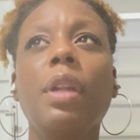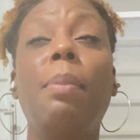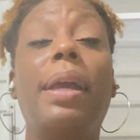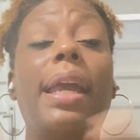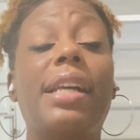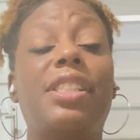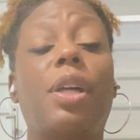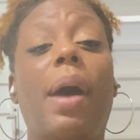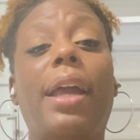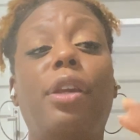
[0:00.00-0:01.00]
But yeah,
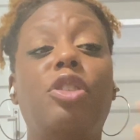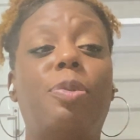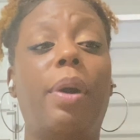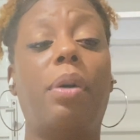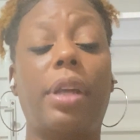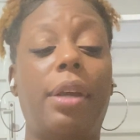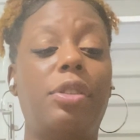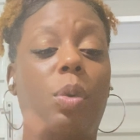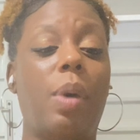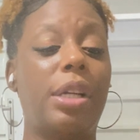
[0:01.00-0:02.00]
so I use both. I
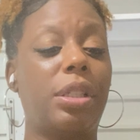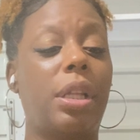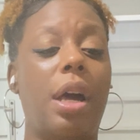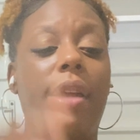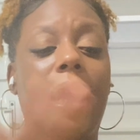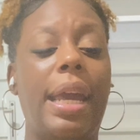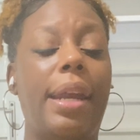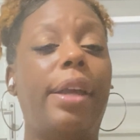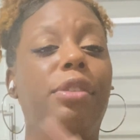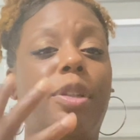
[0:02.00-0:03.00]
use a washcloth
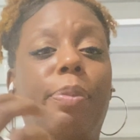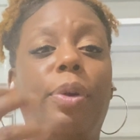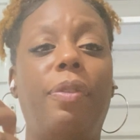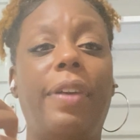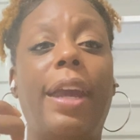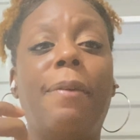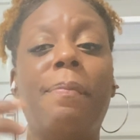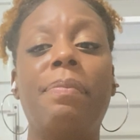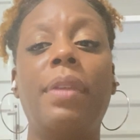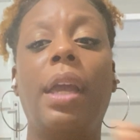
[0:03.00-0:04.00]
and I use the poofy.
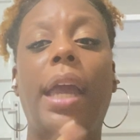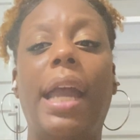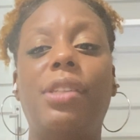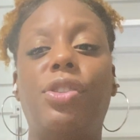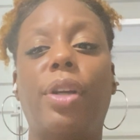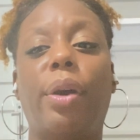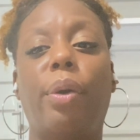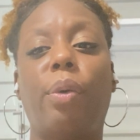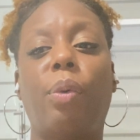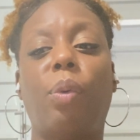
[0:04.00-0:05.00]
And
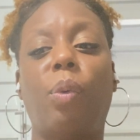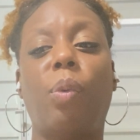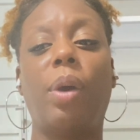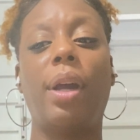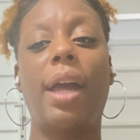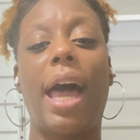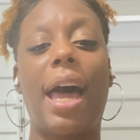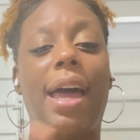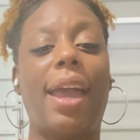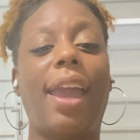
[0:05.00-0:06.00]
so
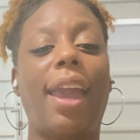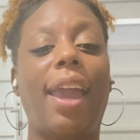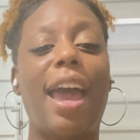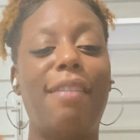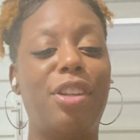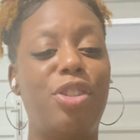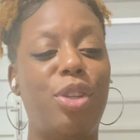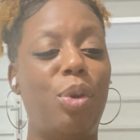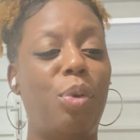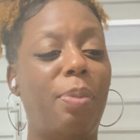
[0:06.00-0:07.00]
I have the
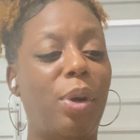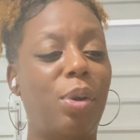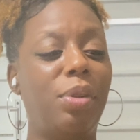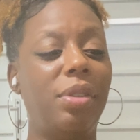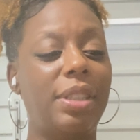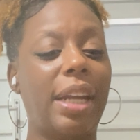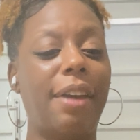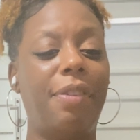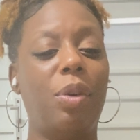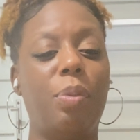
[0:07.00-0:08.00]
two bowls, and I
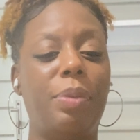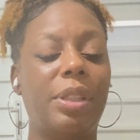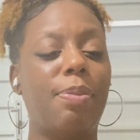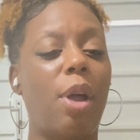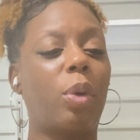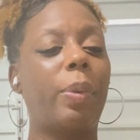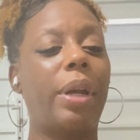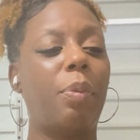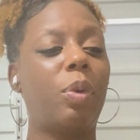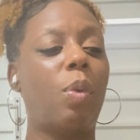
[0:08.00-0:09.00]
fill the smaller one
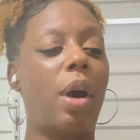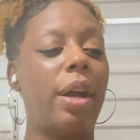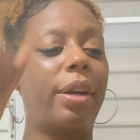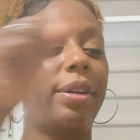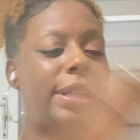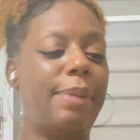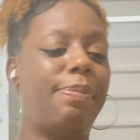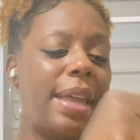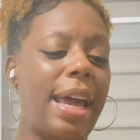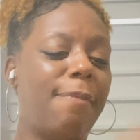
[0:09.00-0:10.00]
up with water,
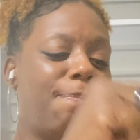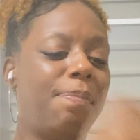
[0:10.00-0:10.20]
dip that